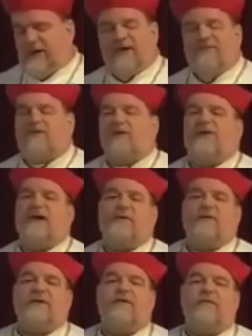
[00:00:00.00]
It turned
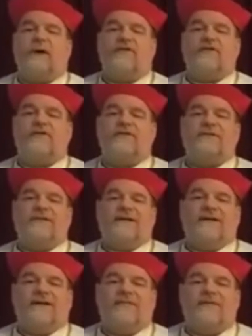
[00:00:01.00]
out that it wasn't,
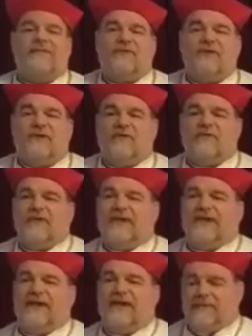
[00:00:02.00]
as we
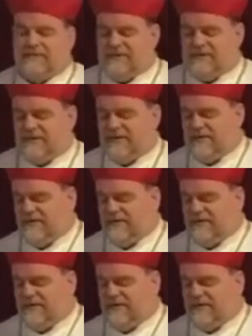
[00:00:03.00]
cleaned up the